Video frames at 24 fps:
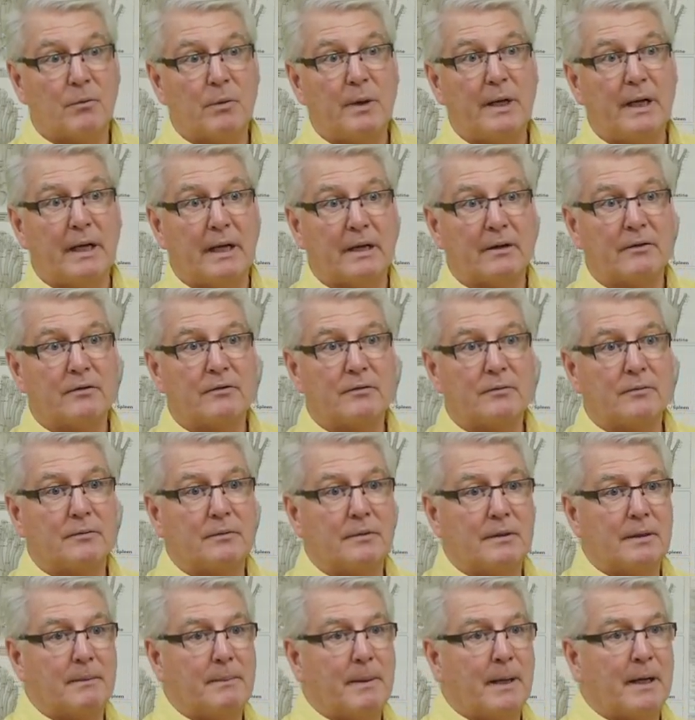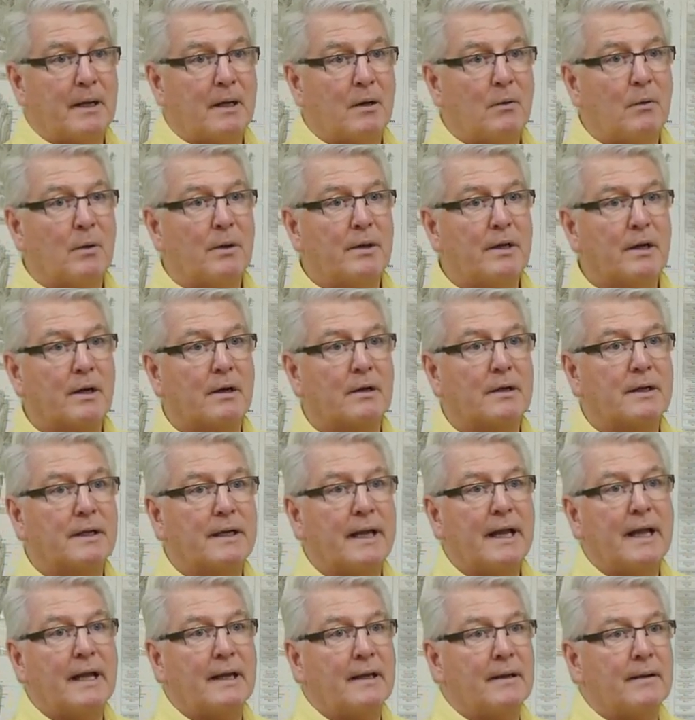readings depending on where they are in the
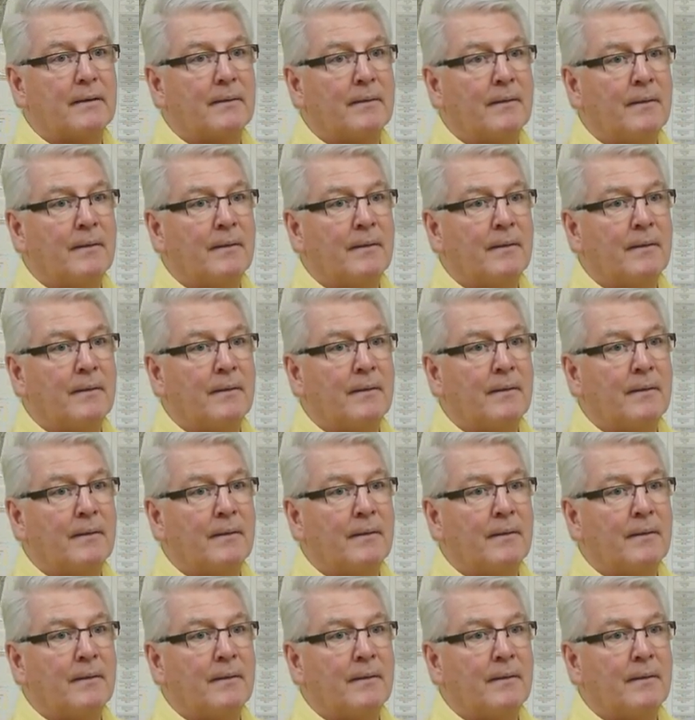day.